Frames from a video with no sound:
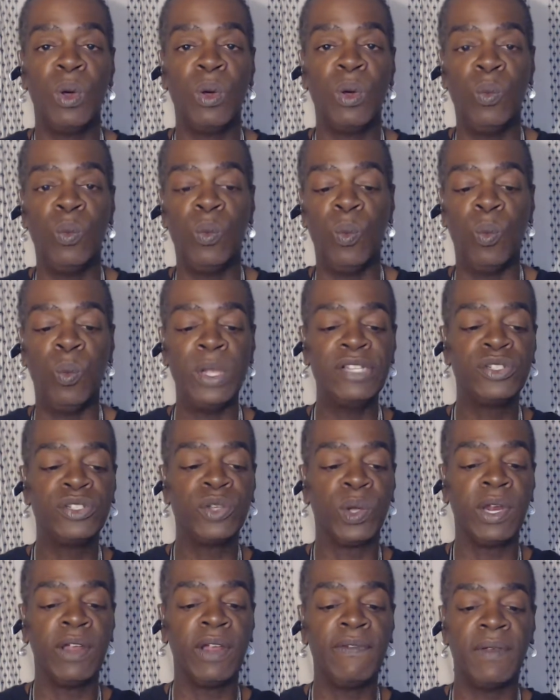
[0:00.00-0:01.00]
We sort
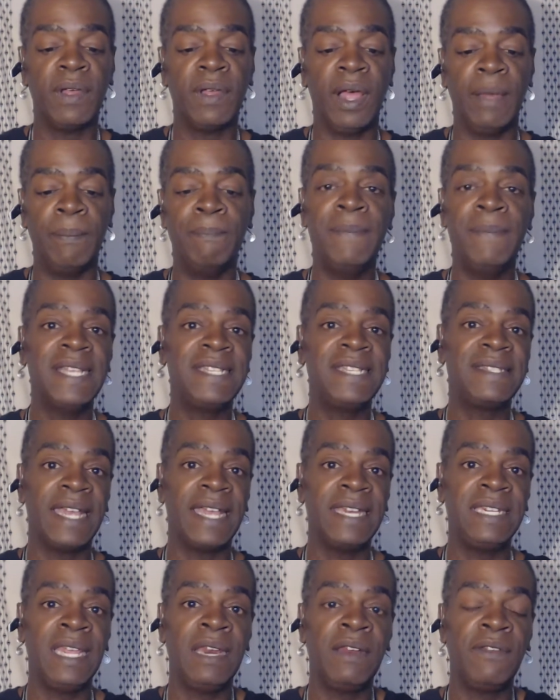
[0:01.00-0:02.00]
of
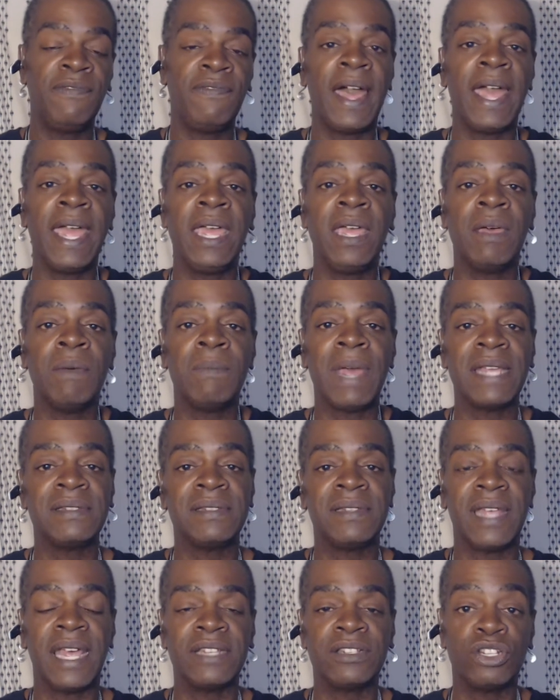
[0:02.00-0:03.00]
misidentify him
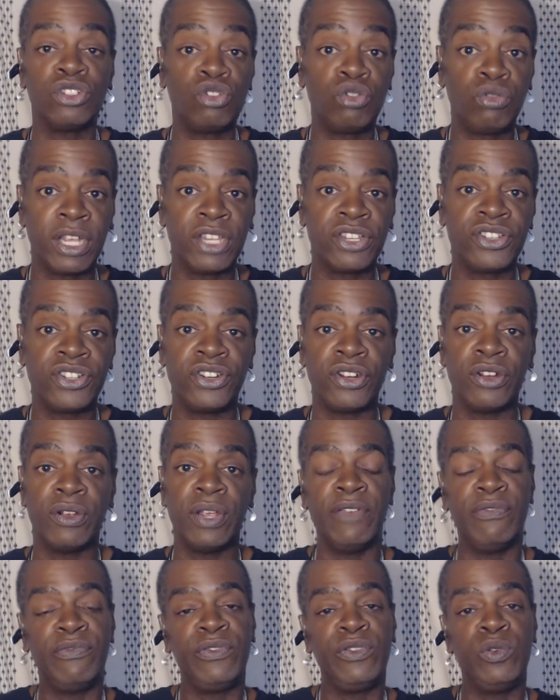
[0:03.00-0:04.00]
as a trickster,
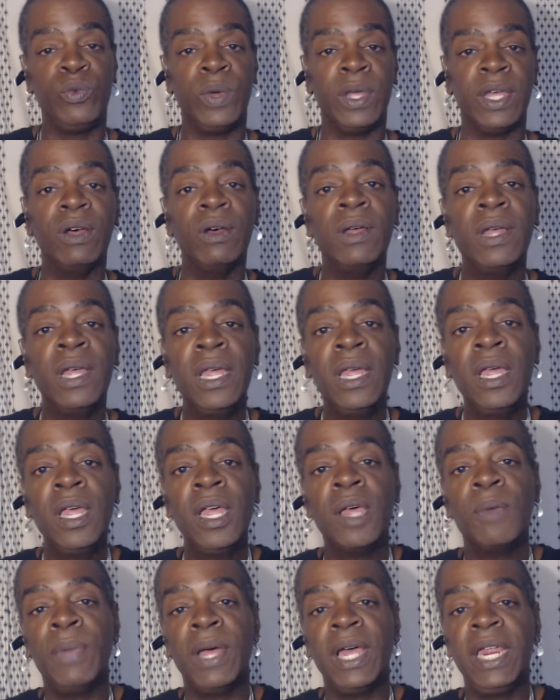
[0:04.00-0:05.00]
if you will.
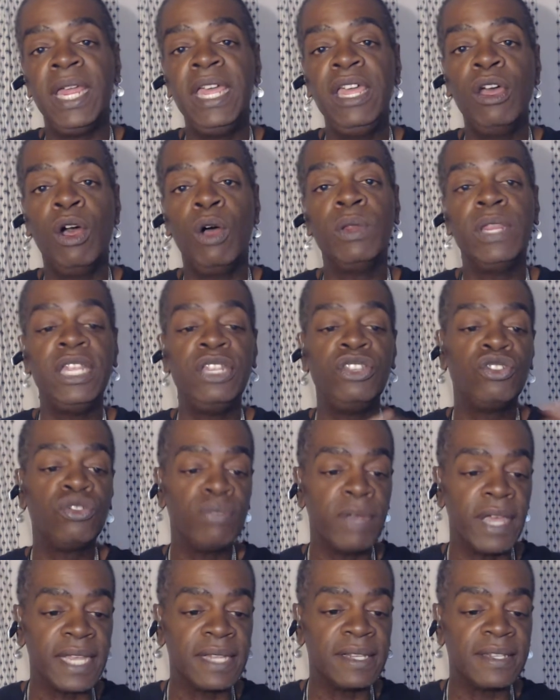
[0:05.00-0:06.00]
But he only
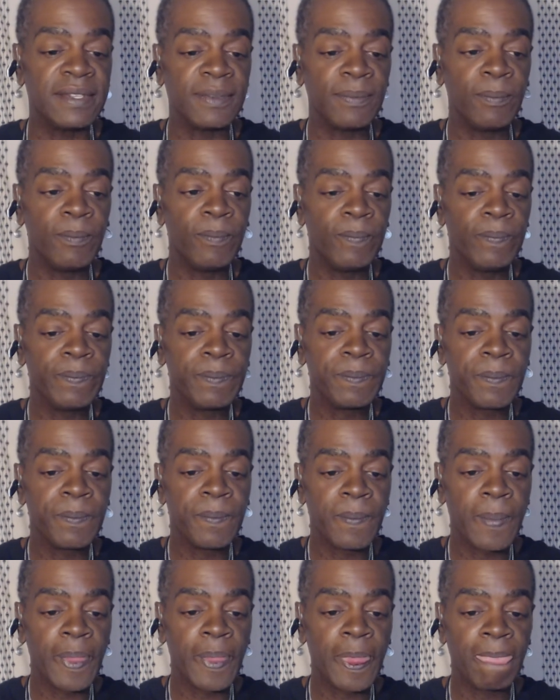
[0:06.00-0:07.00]
tricks
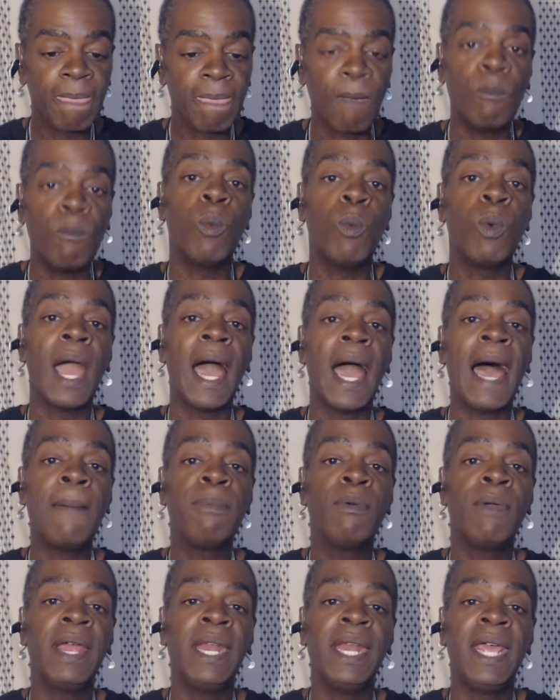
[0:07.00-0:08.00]
when we're
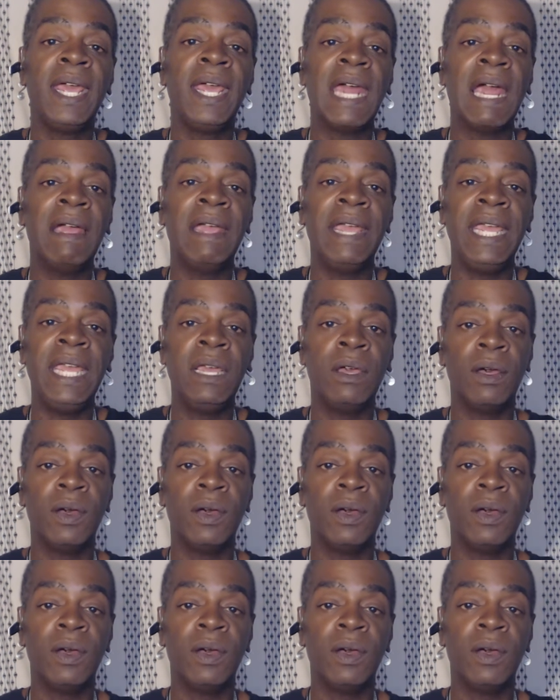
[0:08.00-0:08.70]
operating in our ego.